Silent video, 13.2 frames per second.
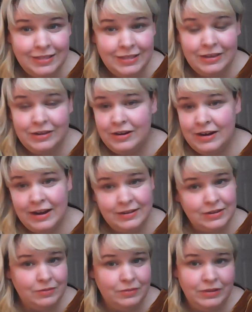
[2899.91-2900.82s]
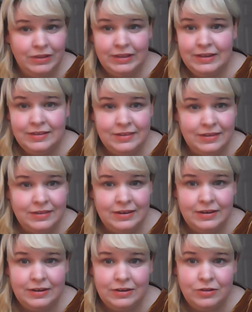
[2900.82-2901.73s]
theater hasn't really
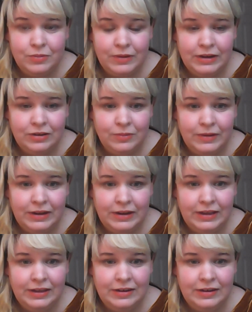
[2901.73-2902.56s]
existed in 2020.